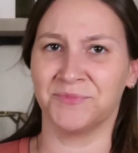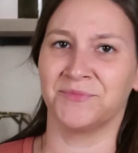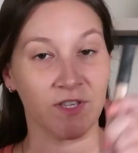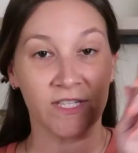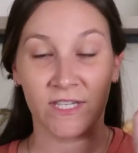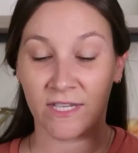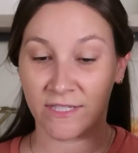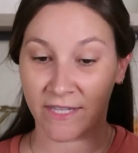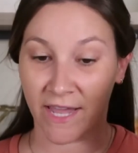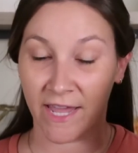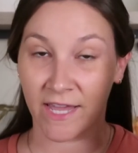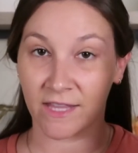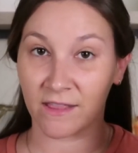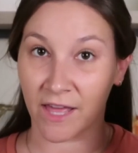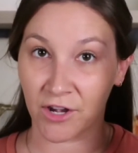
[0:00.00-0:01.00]
This is
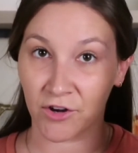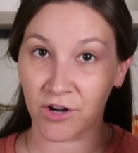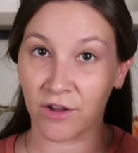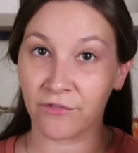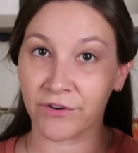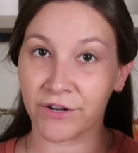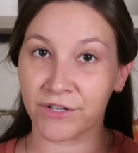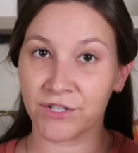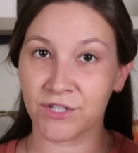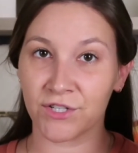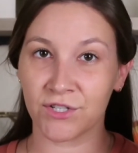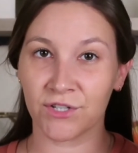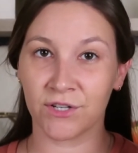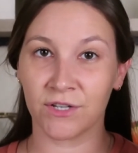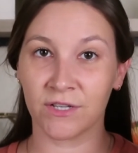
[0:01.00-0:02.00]
a lighter
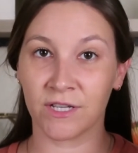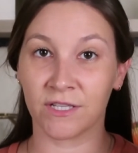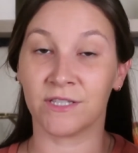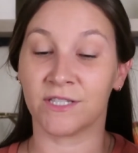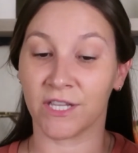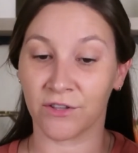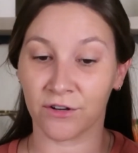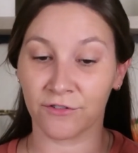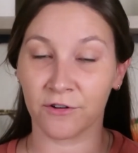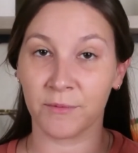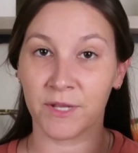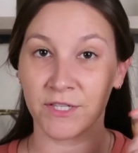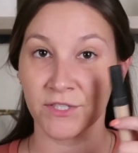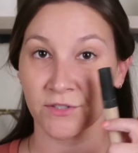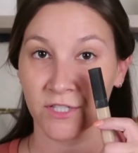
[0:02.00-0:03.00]
coverage concealer for
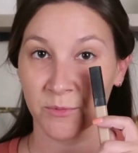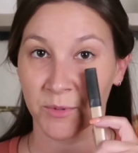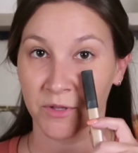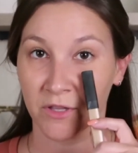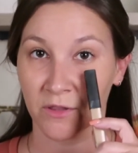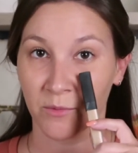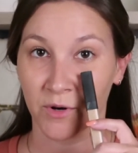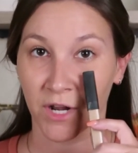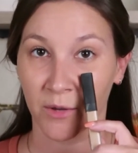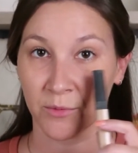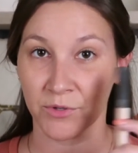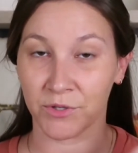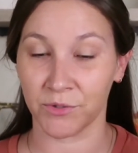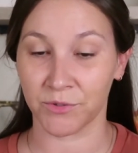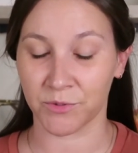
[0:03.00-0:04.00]
me, so typically the one I
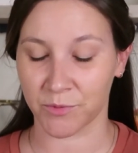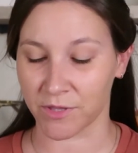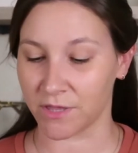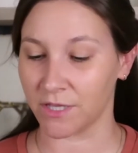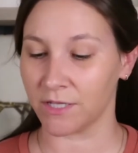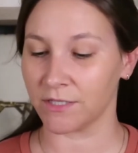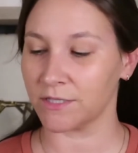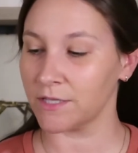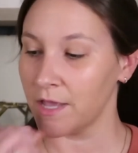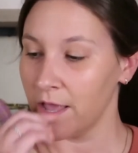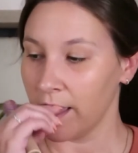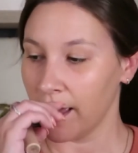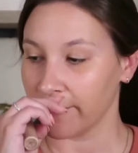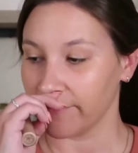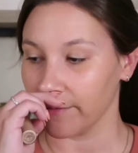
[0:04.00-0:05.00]
will use with this
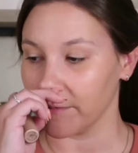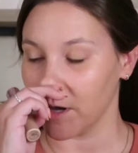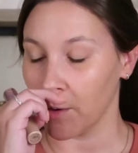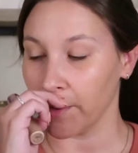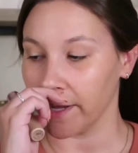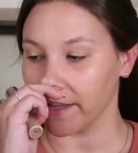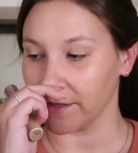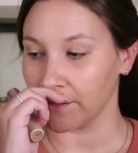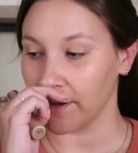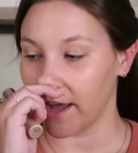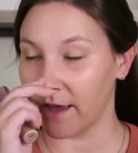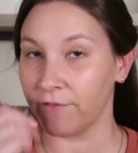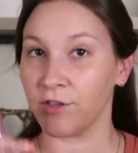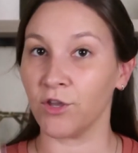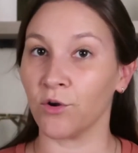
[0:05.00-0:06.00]
if I'm going a little
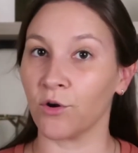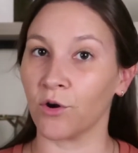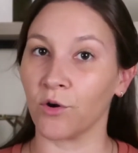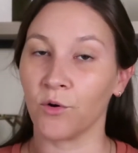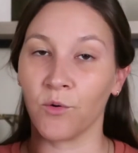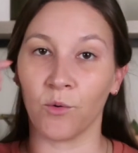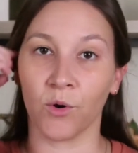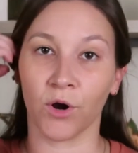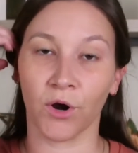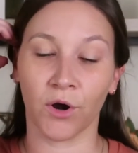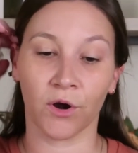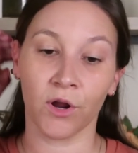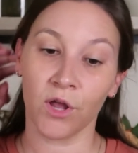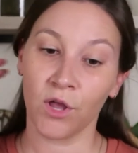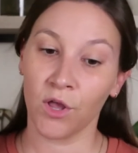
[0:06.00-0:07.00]
heavier
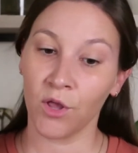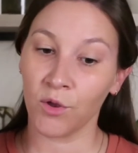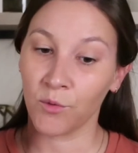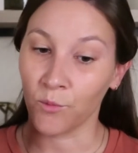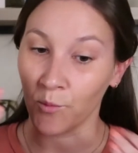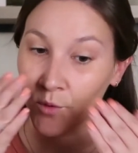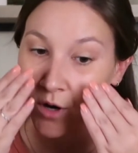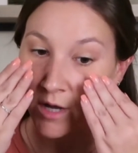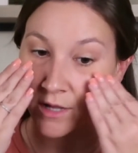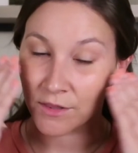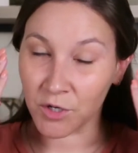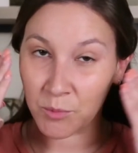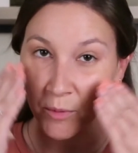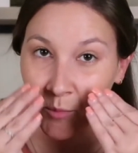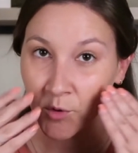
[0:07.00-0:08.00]
or want a
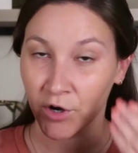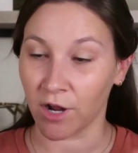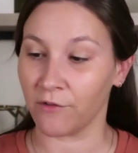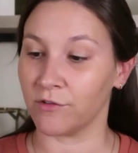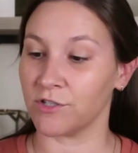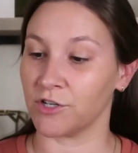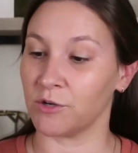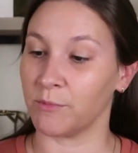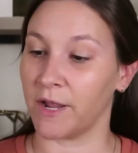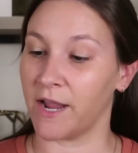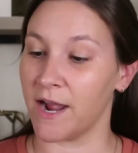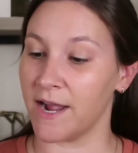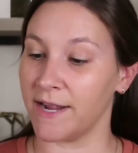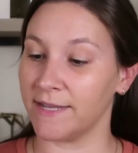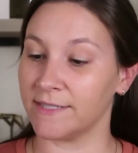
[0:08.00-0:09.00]
little bit more coverage under my
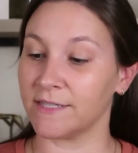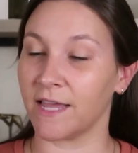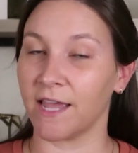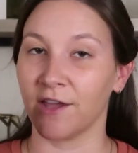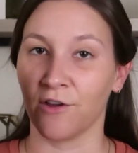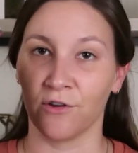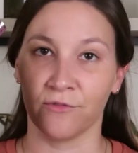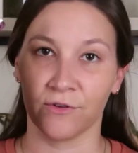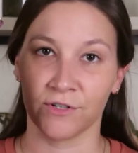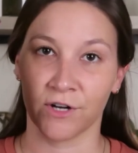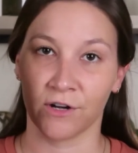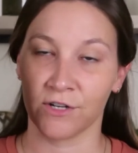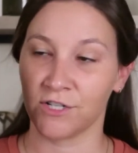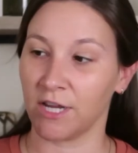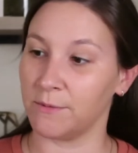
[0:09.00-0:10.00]
eyes, I go for
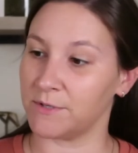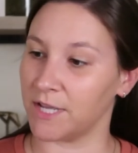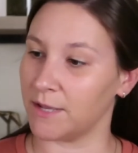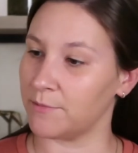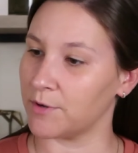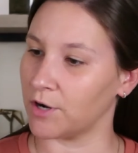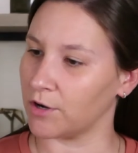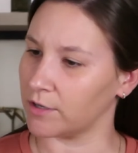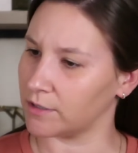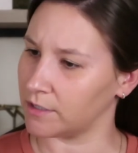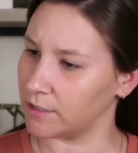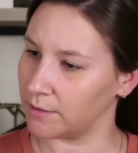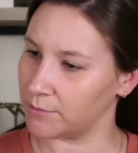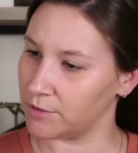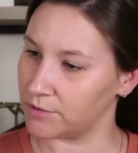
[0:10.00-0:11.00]
Tarte Shape Tape.
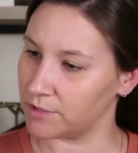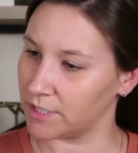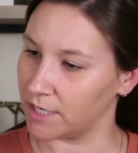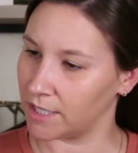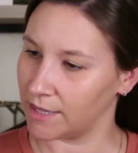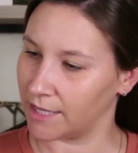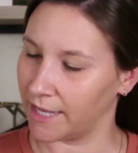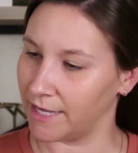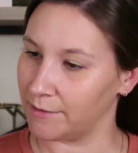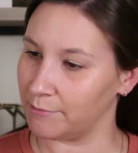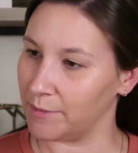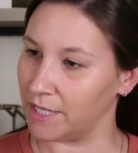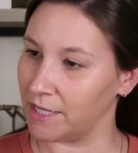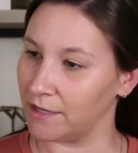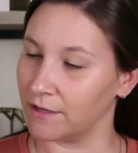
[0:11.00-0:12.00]
Currently I'm using light
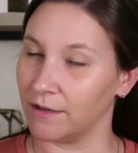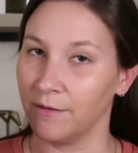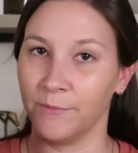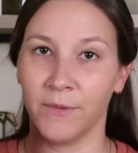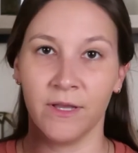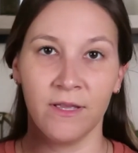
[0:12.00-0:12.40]
medium.